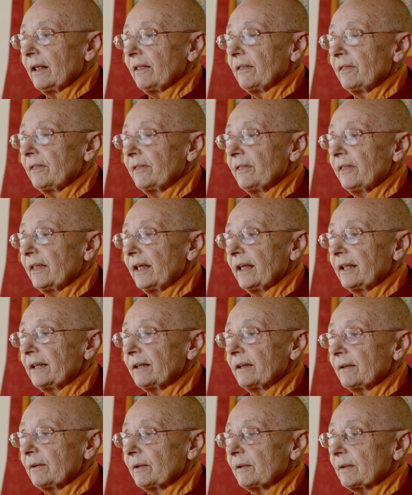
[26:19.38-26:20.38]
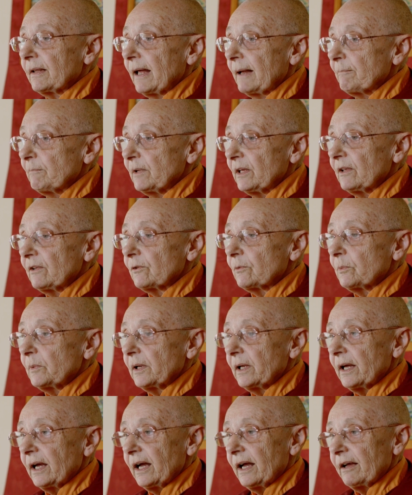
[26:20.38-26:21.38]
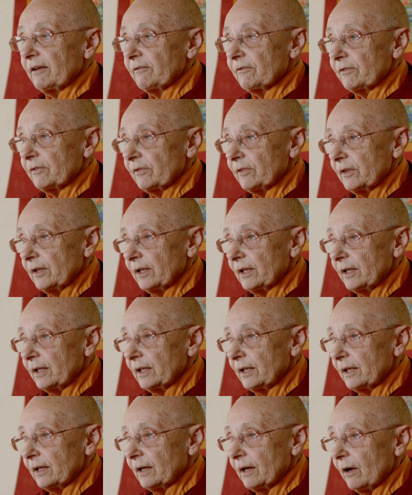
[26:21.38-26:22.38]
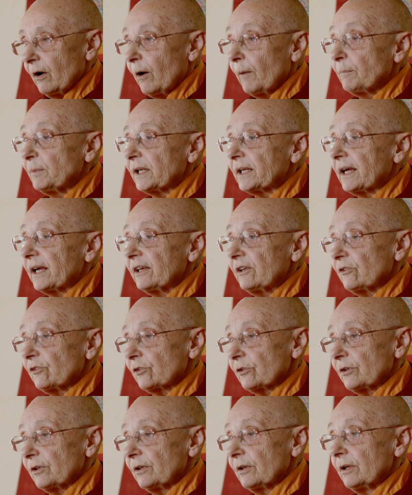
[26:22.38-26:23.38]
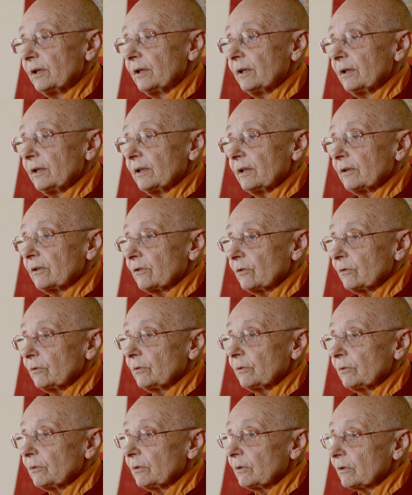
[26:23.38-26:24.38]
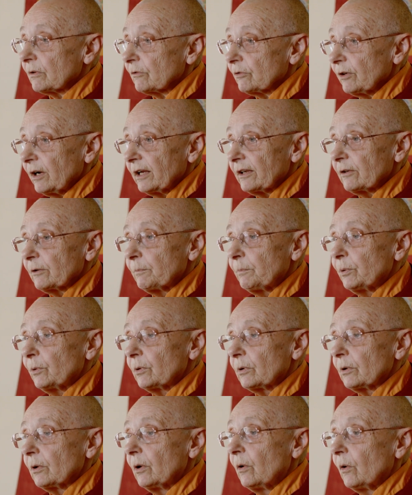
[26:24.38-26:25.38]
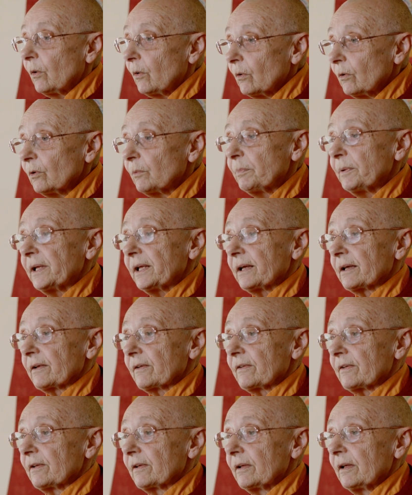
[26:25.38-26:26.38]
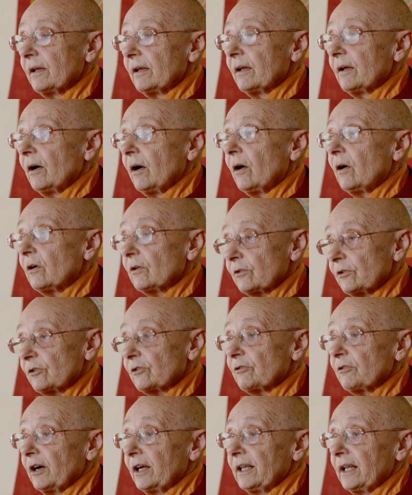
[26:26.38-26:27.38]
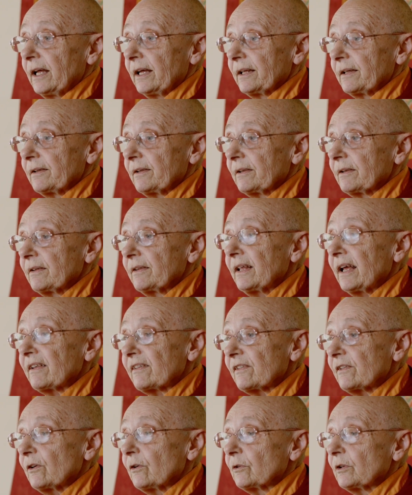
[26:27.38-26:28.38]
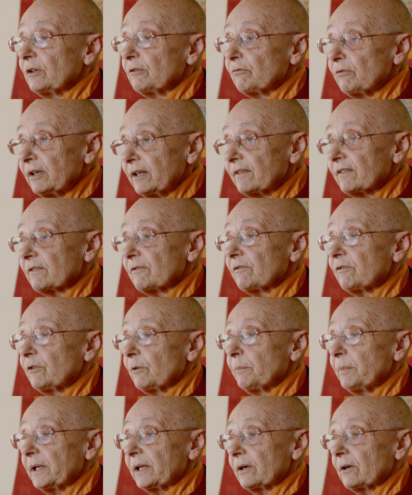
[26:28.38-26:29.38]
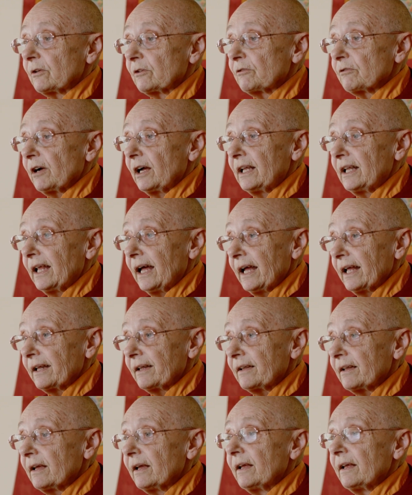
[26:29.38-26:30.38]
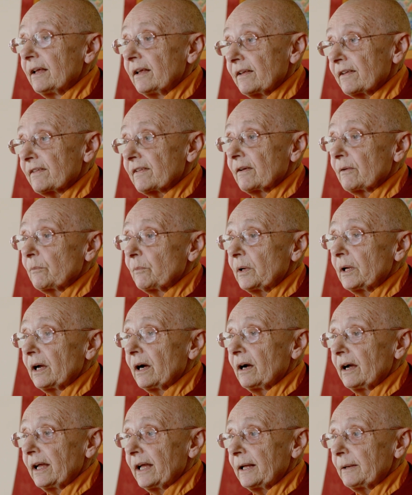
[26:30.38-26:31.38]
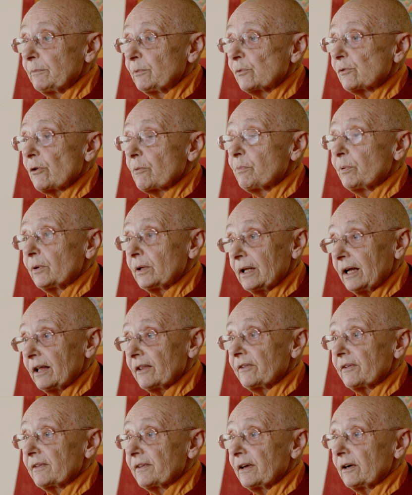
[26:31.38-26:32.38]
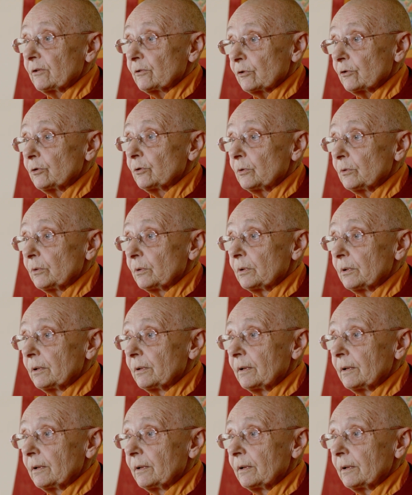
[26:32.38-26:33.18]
then that means we have the obligation to try to pull all beings onto dry land. That's the only reason for being on dry land, is that we are able to pull others out too.